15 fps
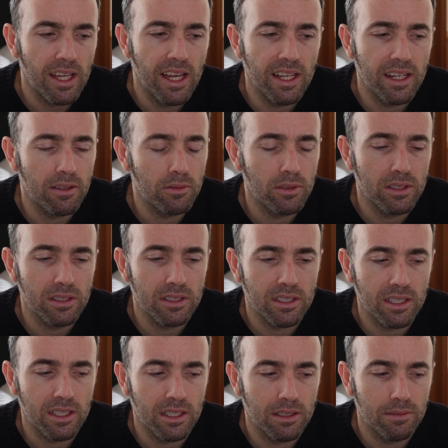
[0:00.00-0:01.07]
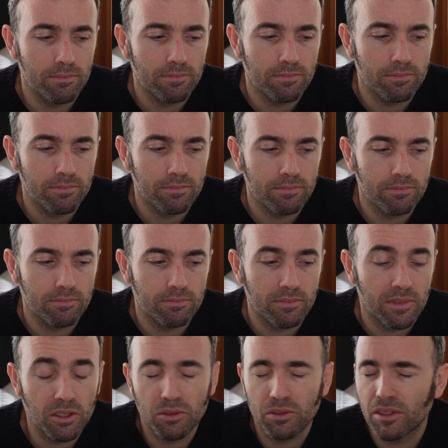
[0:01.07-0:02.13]
and it was kind
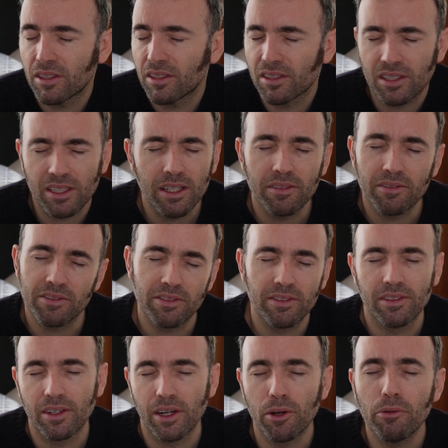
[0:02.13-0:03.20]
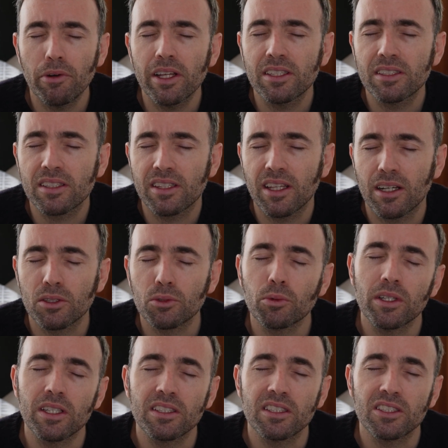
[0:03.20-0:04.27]
of a risk that I was
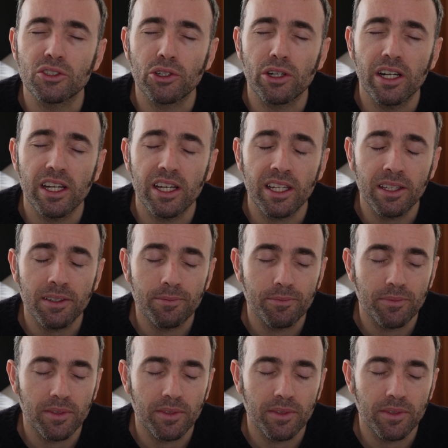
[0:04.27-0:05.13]
willing to try.